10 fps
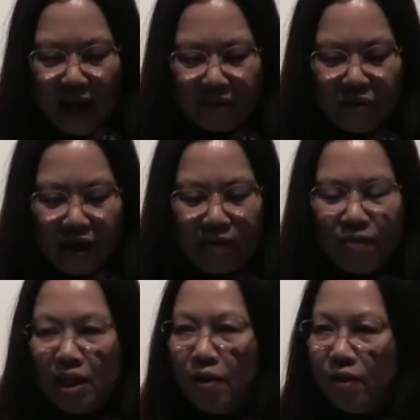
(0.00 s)
after
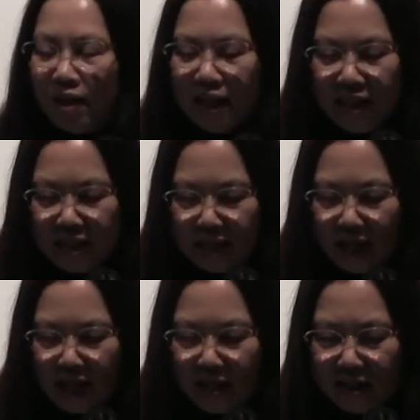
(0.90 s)
having heard
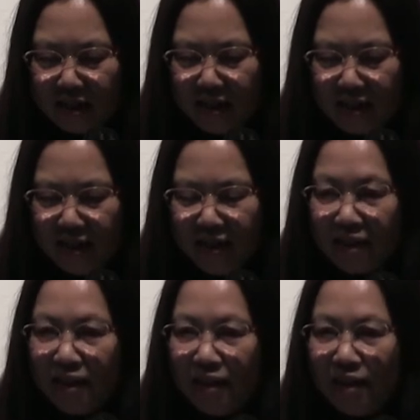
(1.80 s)
Litia
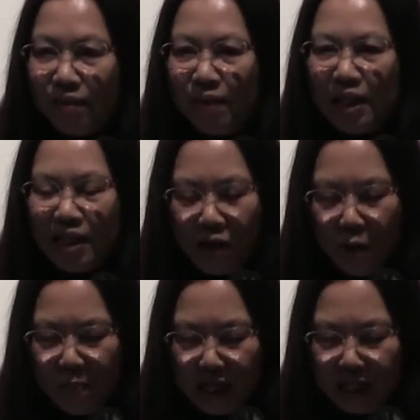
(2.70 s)
read the
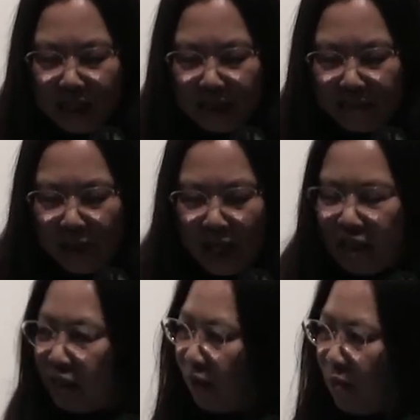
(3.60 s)
opening
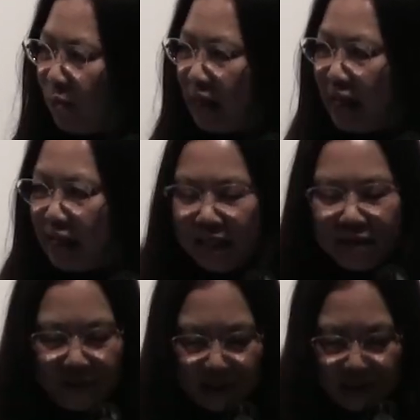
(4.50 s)
page of Woman
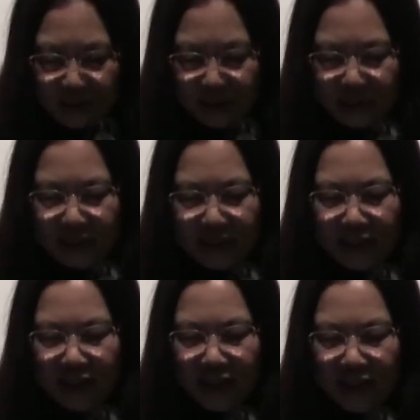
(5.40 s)
Native Other,
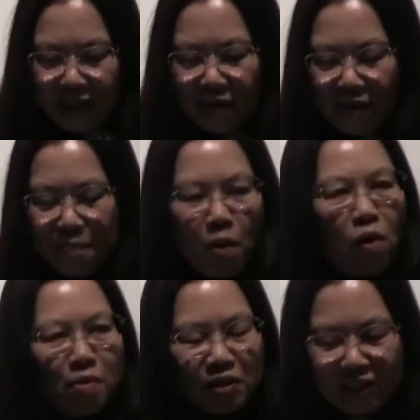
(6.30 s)
you know, I'm
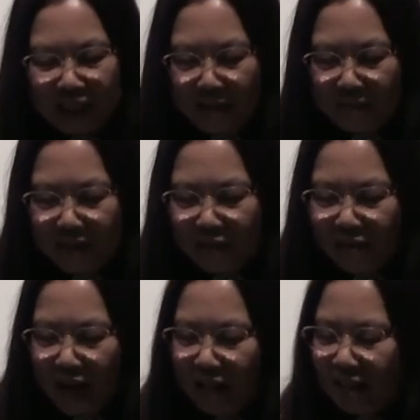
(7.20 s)
almost tempted
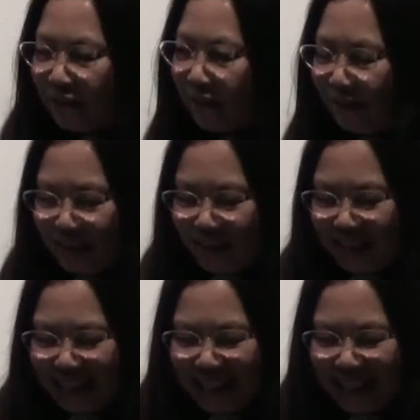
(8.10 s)
to ask her to